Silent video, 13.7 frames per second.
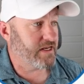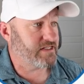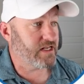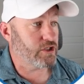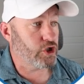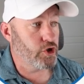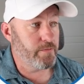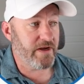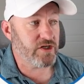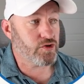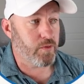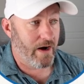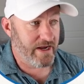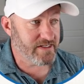It's looping
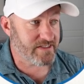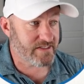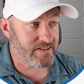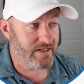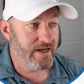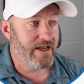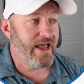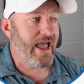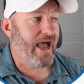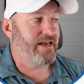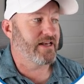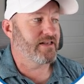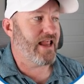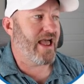twice
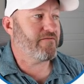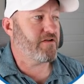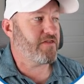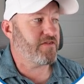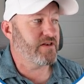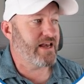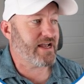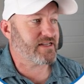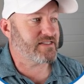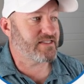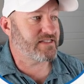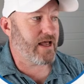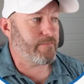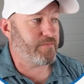and every next
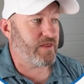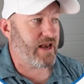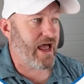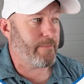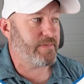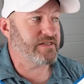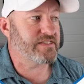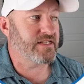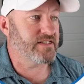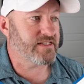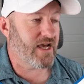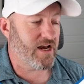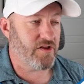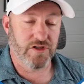step that happens
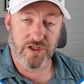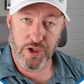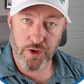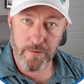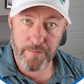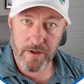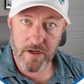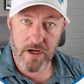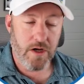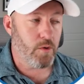inside of the loop